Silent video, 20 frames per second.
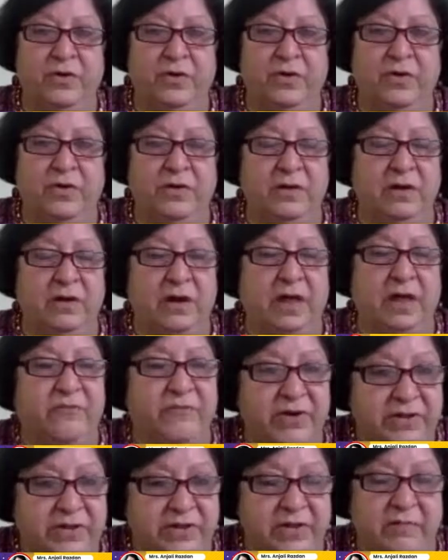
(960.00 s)
laugh
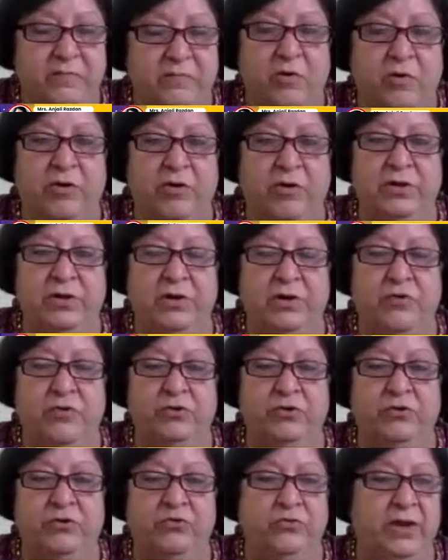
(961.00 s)
at them, or they're
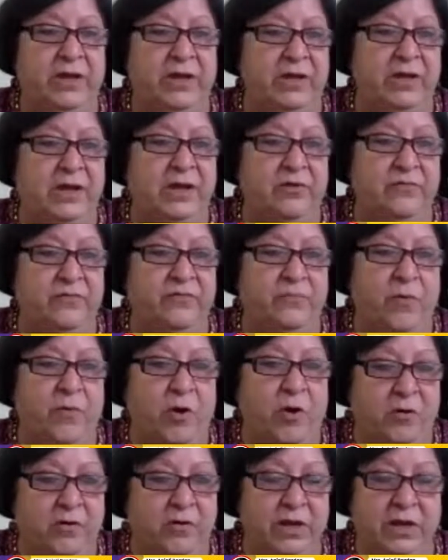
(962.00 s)
going to do any kind of
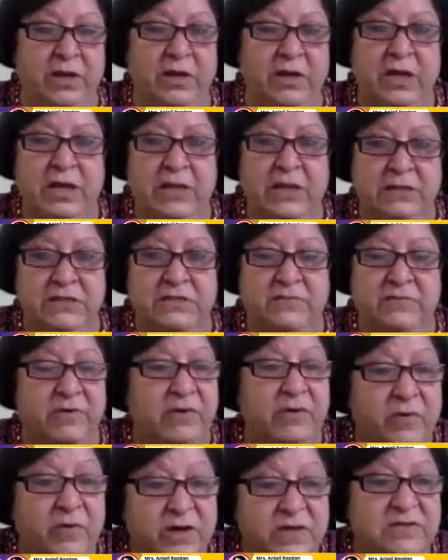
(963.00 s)
mockery, this
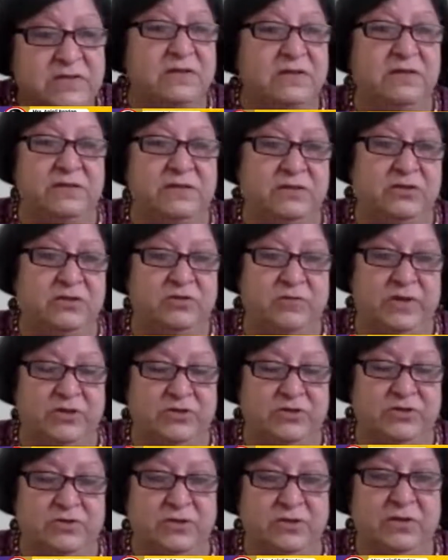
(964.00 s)
will worsen the
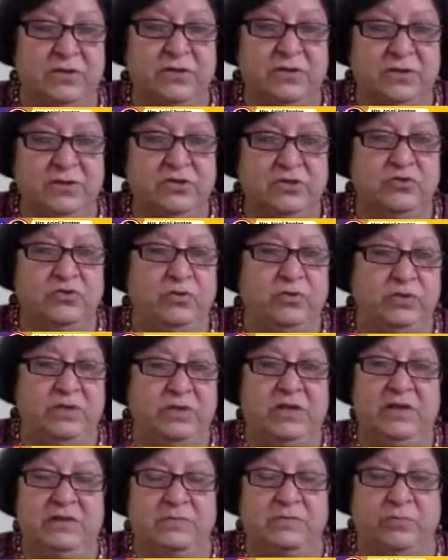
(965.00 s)
situation. So
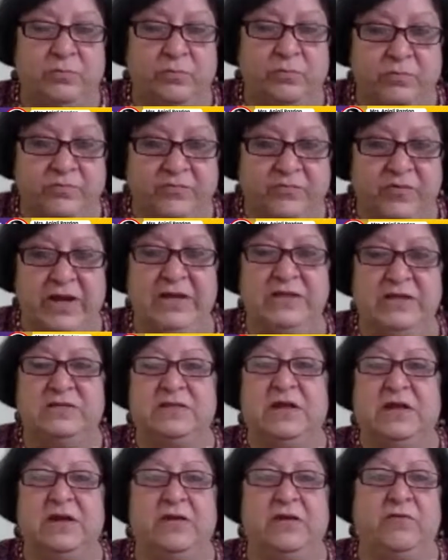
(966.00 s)
these friends
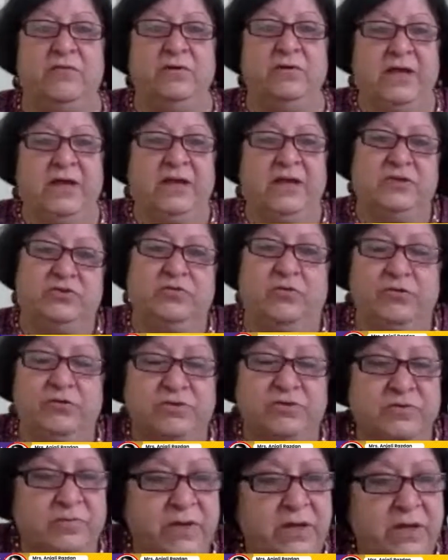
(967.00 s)
around has to
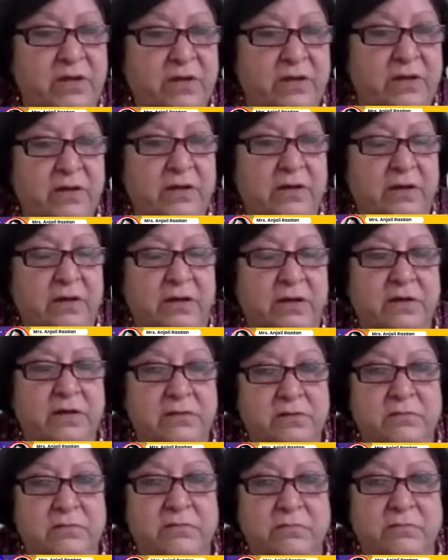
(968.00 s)
also be,
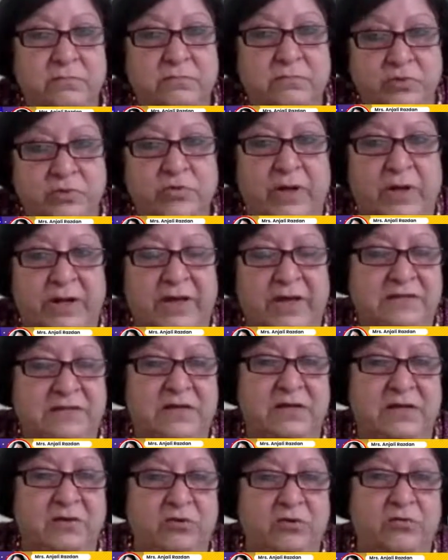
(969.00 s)
to an
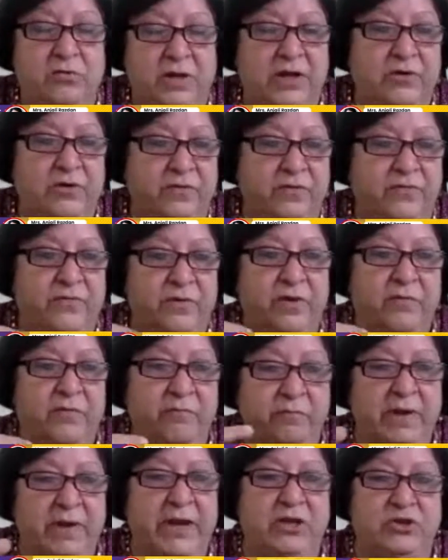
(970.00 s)
extent, kind of
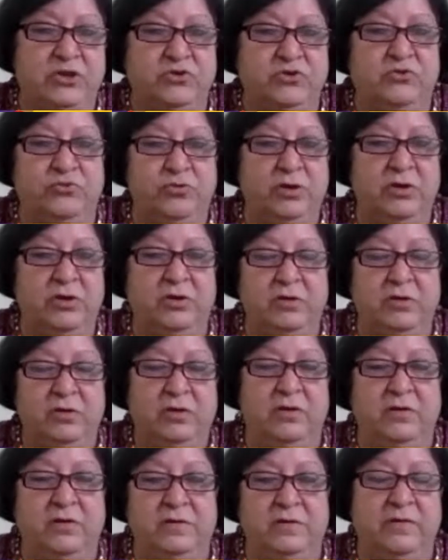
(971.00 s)
made to
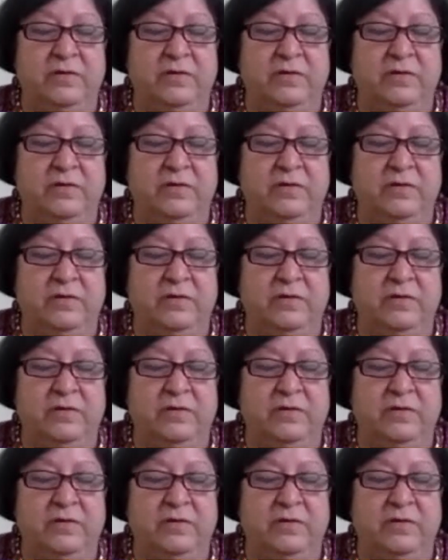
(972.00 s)
be